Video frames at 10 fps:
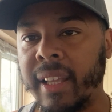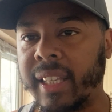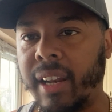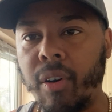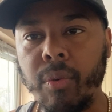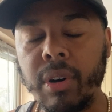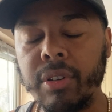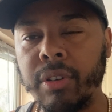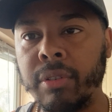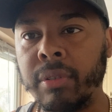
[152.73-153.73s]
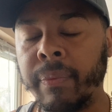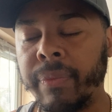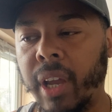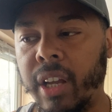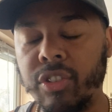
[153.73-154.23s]
They don't want to
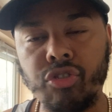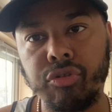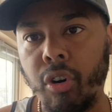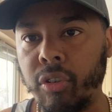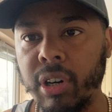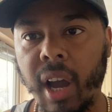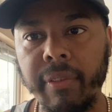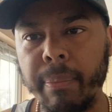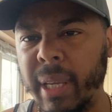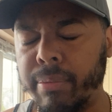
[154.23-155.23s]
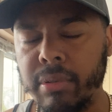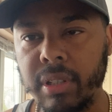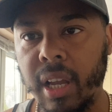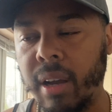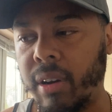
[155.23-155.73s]
draw on other people's
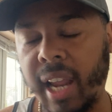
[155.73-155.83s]
uh,